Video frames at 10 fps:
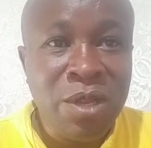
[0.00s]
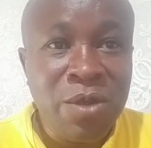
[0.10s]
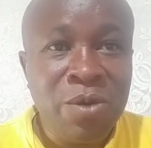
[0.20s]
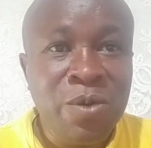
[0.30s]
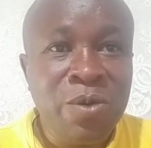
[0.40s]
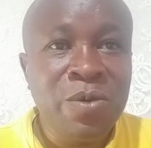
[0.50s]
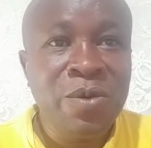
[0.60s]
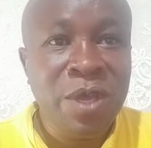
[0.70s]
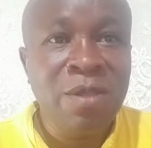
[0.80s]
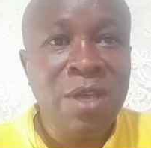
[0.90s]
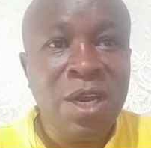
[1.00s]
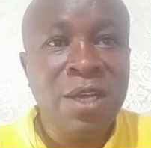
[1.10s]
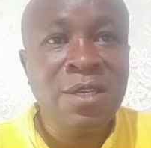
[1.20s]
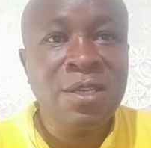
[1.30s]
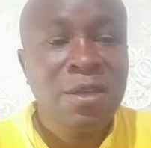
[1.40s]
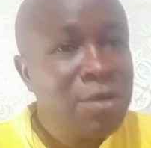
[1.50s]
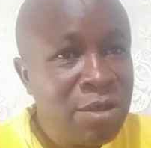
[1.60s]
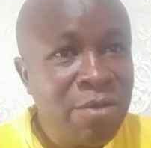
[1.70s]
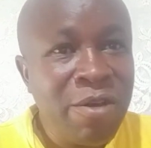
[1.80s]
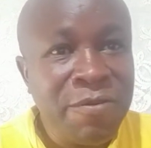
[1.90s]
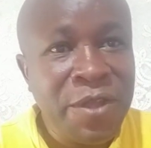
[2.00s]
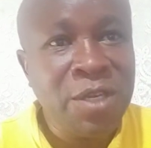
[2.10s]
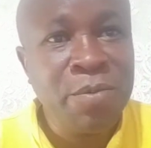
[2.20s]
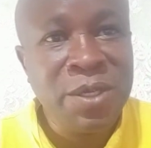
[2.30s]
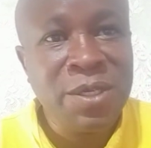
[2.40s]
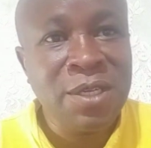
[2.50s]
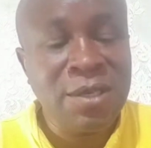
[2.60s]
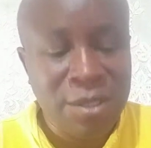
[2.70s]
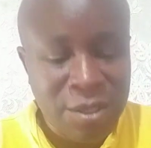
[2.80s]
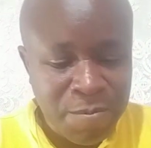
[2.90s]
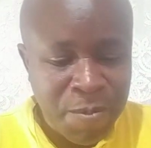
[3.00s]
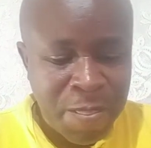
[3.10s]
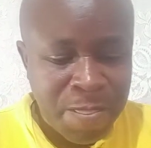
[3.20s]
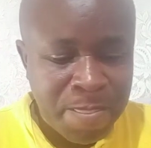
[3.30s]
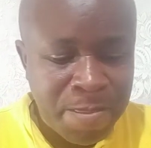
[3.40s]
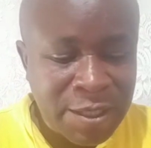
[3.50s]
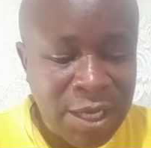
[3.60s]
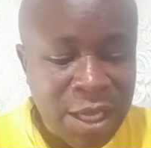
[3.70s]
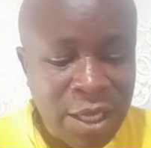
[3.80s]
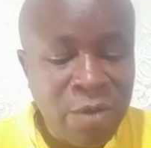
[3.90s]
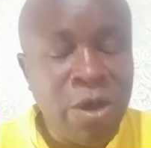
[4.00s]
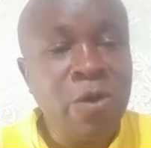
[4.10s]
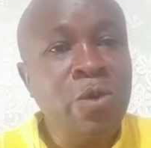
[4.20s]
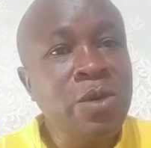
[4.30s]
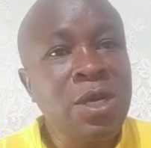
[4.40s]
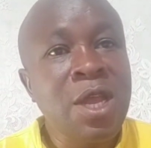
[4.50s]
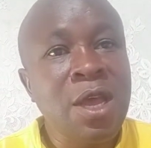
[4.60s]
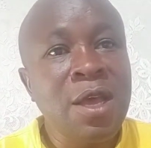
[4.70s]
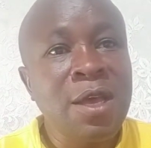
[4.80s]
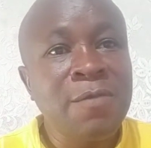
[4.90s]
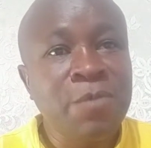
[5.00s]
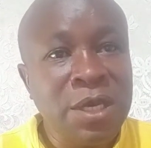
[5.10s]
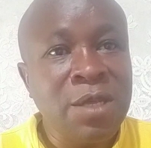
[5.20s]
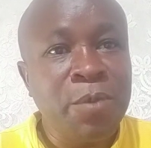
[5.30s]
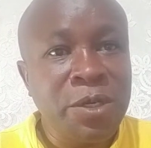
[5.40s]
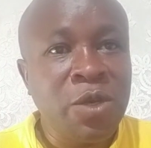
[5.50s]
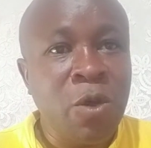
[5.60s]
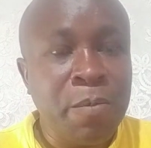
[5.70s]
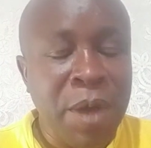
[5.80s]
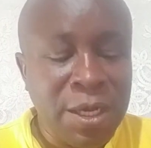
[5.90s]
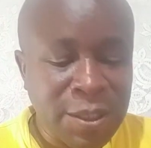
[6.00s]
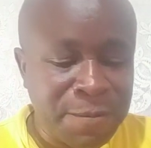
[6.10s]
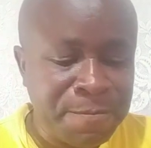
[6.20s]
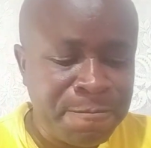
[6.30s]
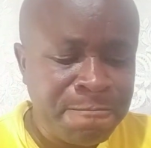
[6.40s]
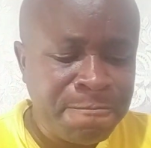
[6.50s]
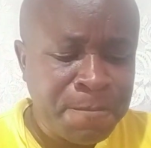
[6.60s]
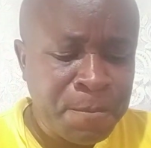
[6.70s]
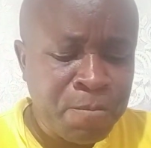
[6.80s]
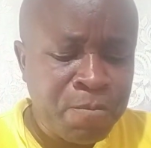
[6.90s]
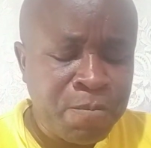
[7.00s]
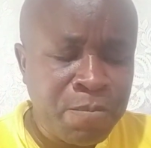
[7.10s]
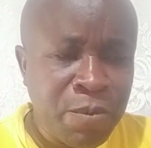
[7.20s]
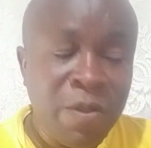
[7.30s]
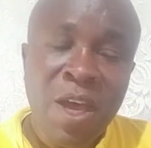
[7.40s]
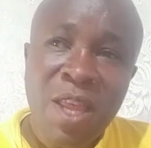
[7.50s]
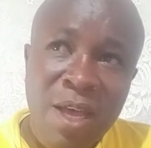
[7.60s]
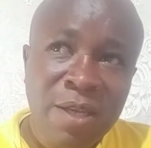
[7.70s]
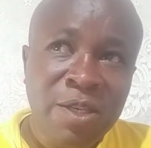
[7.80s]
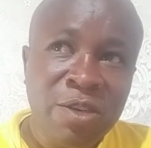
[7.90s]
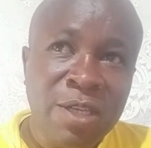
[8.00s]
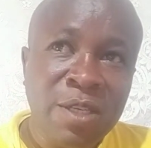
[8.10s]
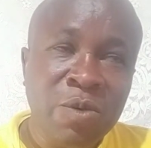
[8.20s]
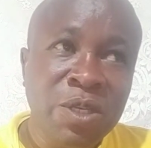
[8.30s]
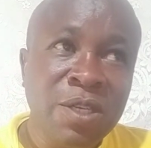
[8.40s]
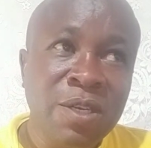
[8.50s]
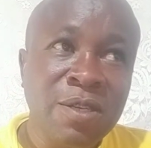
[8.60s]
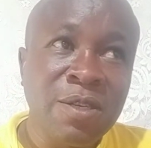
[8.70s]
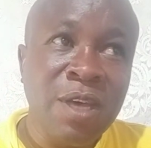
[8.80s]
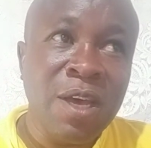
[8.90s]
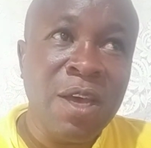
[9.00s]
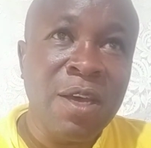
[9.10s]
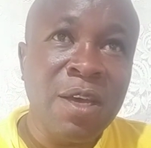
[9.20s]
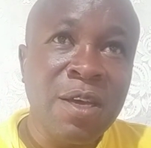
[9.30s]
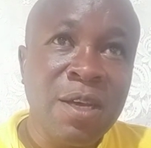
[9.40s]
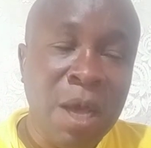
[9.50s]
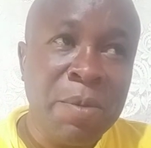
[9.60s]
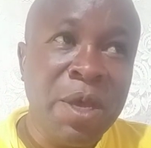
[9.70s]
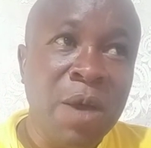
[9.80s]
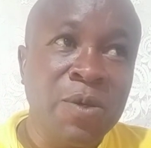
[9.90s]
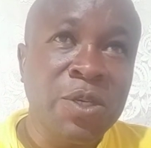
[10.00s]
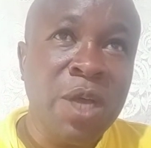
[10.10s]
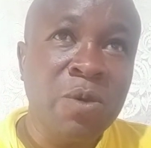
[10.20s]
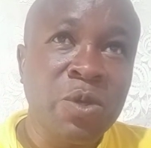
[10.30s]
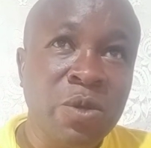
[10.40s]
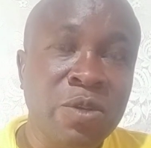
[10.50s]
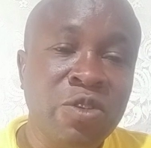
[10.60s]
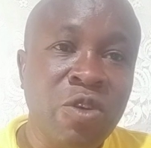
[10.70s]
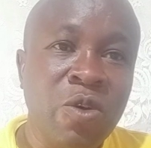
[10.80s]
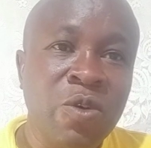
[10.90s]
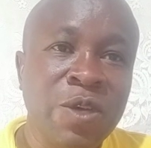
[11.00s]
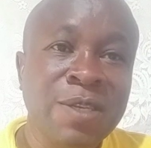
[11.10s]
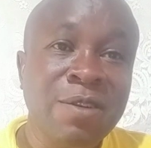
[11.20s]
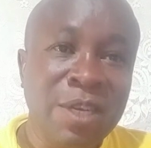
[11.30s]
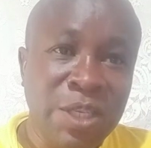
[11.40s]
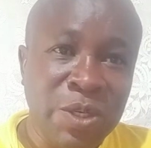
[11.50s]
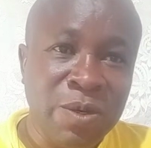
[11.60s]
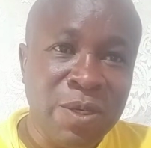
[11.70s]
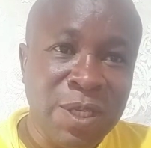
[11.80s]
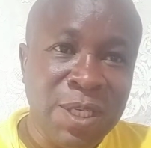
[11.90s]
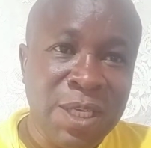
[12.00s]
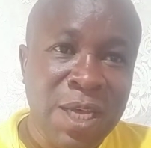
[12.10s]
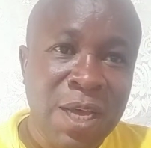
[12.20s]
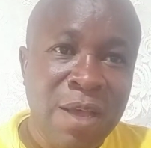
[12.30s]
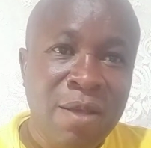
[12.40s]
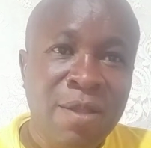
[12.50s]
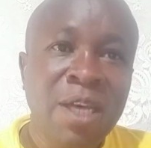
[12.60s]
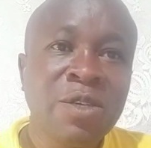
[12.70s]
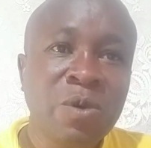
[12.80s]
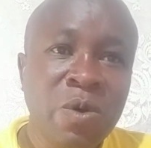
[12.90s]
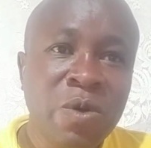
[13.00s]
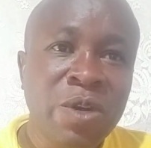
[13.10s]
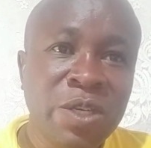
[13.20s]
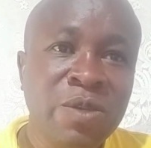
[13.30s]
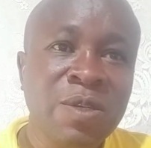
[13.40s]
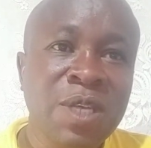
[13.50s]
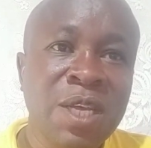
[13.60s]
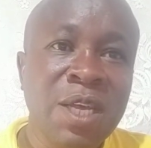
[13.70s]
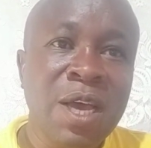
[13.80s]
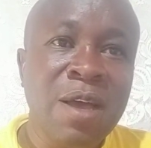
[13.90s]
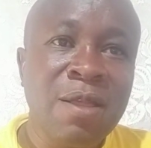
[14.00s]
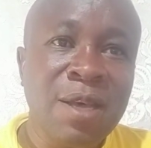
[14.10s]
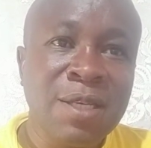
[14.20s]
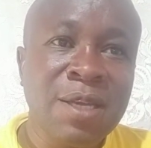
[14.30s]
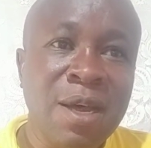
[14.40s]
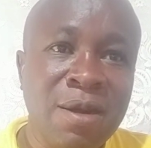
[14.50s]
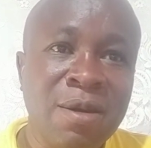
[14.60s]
you in the race, you have 30%. Just like anyone who would get the political party. The other interest which is coming out now so strong is regions. There are two regions here that are